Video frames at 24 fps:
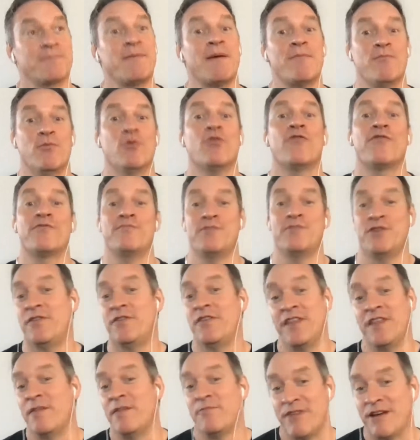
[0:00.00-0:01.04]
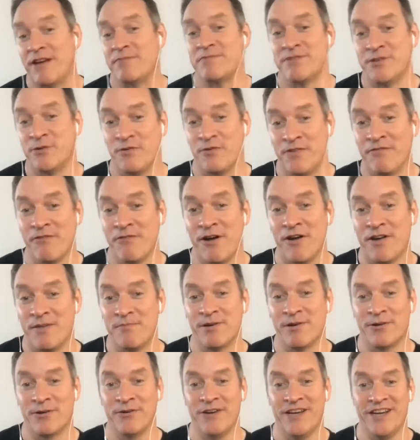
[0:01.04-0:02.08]
more from you than they perhaps do of their own
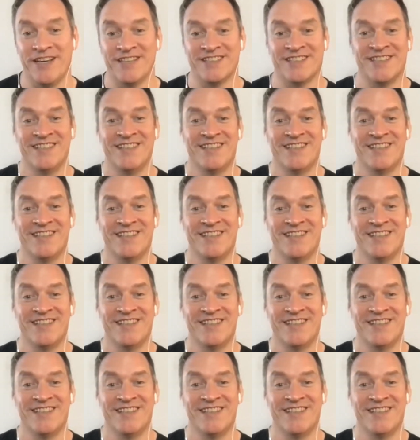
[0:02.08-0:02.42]
employees. Mm.